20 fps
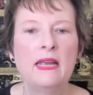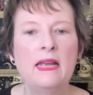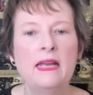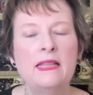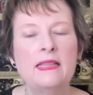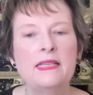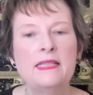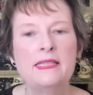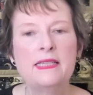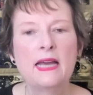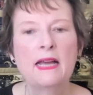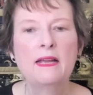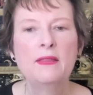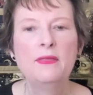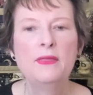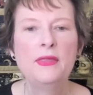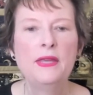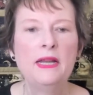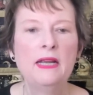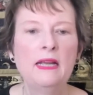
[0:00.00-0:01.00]
The
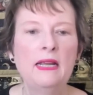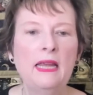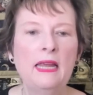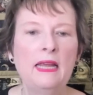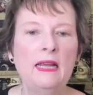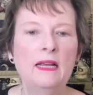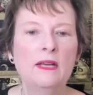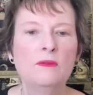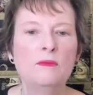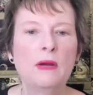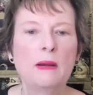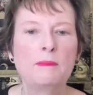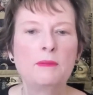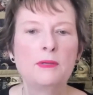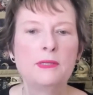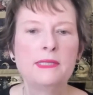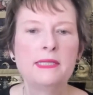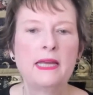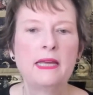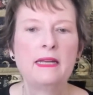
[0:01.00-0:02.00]
second thing a king can
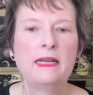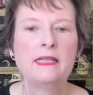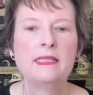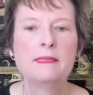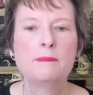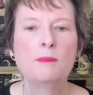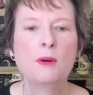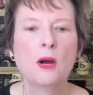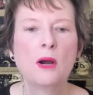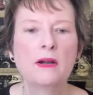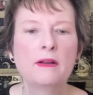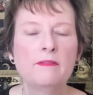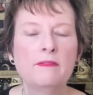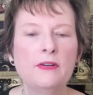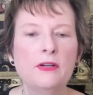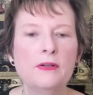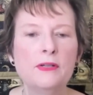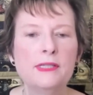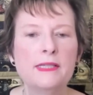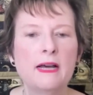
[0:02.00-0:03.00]
represent is a part of
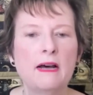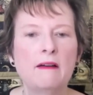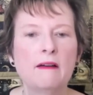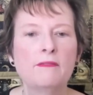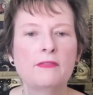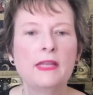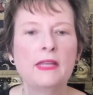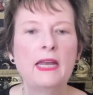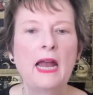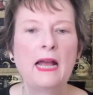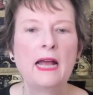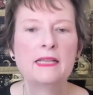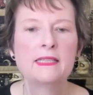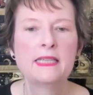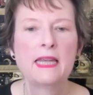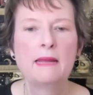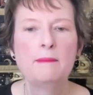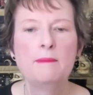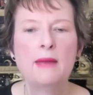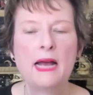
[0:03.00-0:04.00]
yourself that has
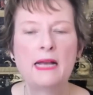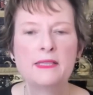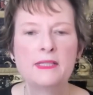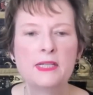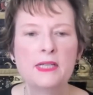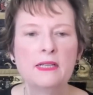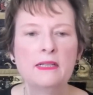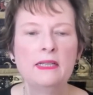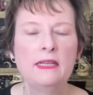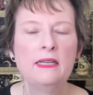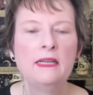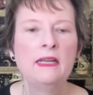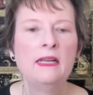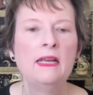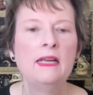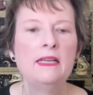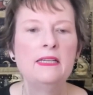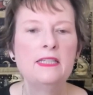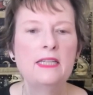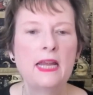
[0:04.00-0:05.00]
a masculine,
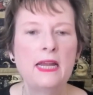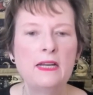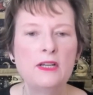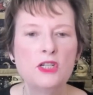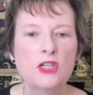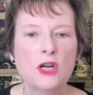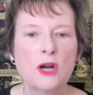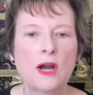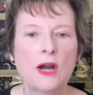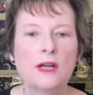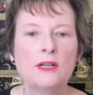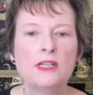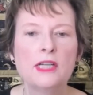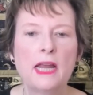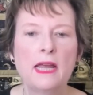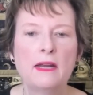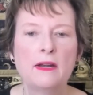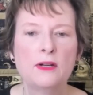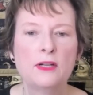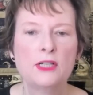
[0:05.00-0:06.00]
take-charge
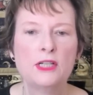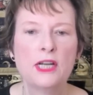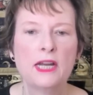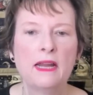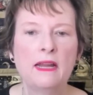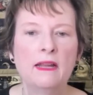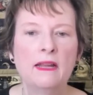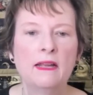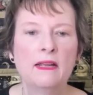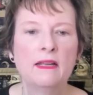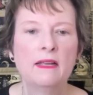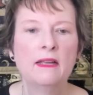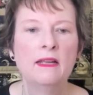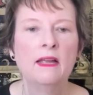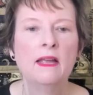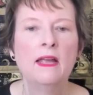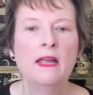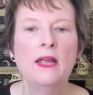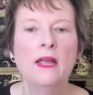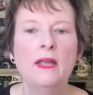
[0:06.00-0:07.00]
energy.
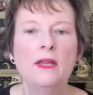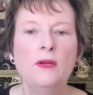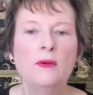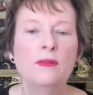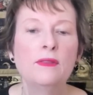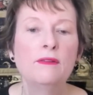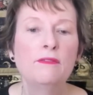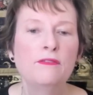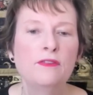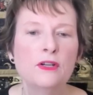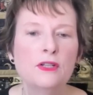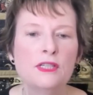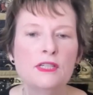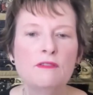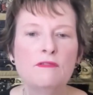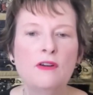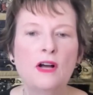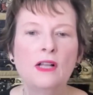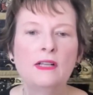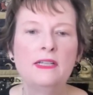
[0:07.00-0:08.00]
You're the first to
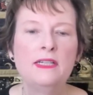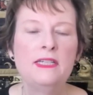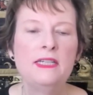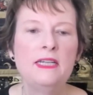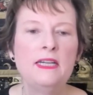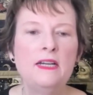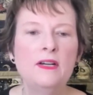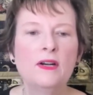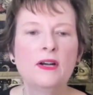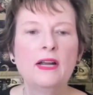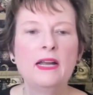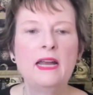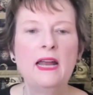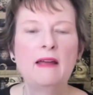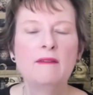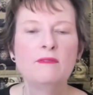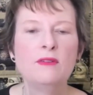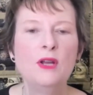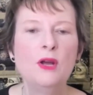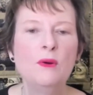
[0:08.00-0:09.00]
volunteer and
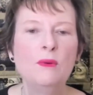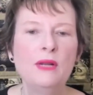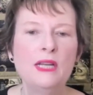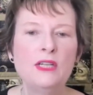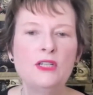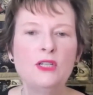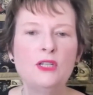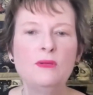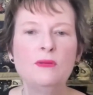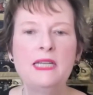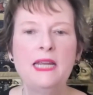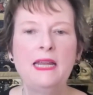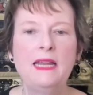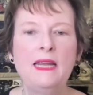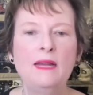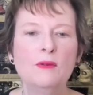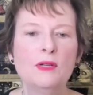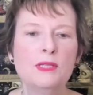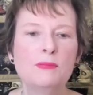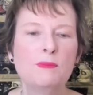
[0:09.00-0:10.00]
have no issue
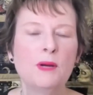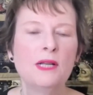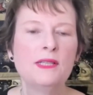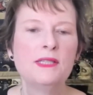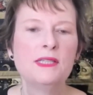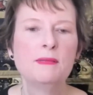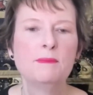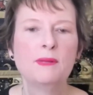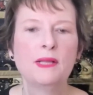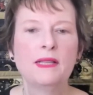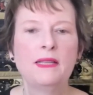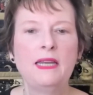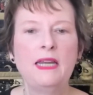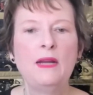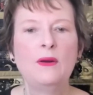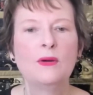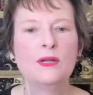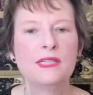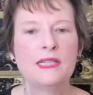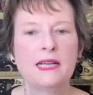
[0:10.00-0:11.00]
taking
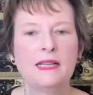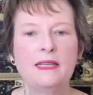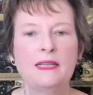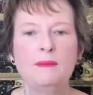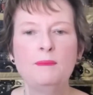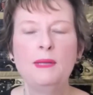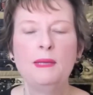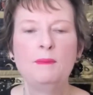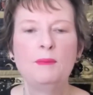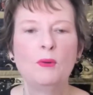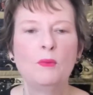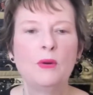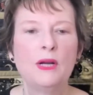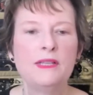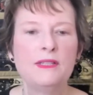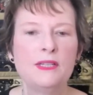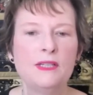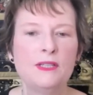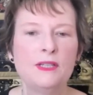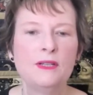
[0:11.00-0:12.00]
responsibility or telling people what
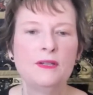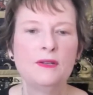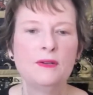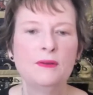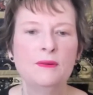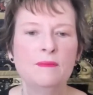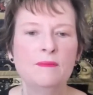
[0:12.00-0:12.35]
to do.